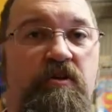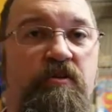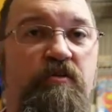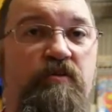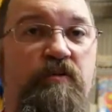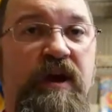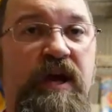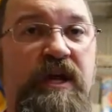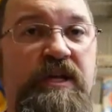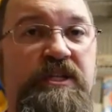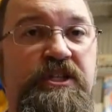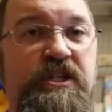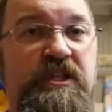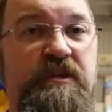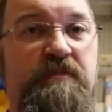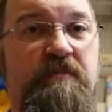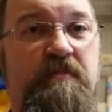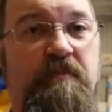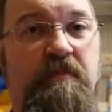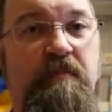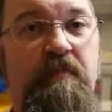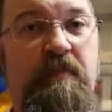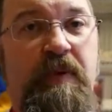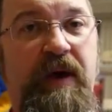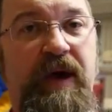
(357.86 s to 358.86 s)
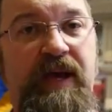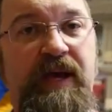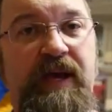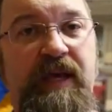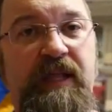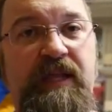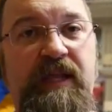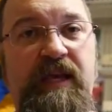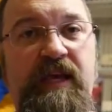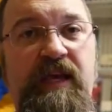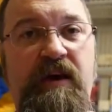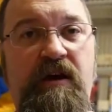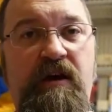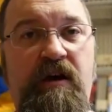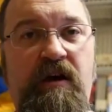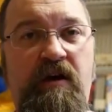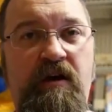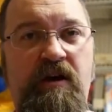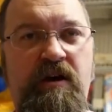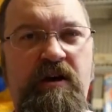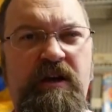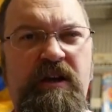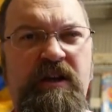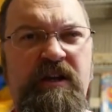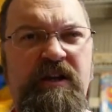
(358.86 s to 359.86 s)
Ratchet back at the
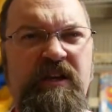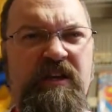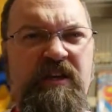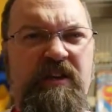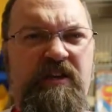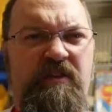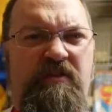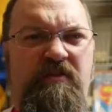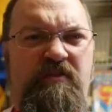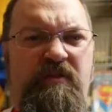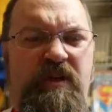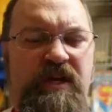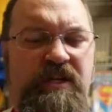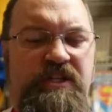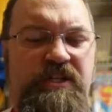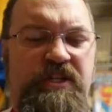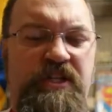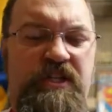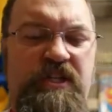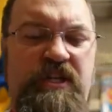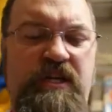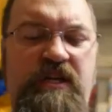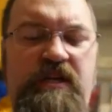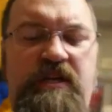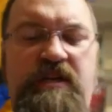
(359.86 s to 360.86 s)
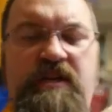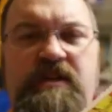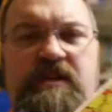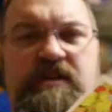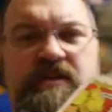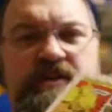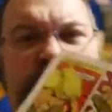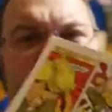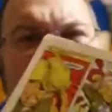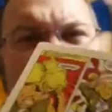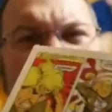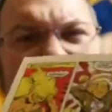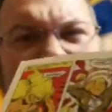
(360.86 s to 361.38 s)
Ark. Ratchet is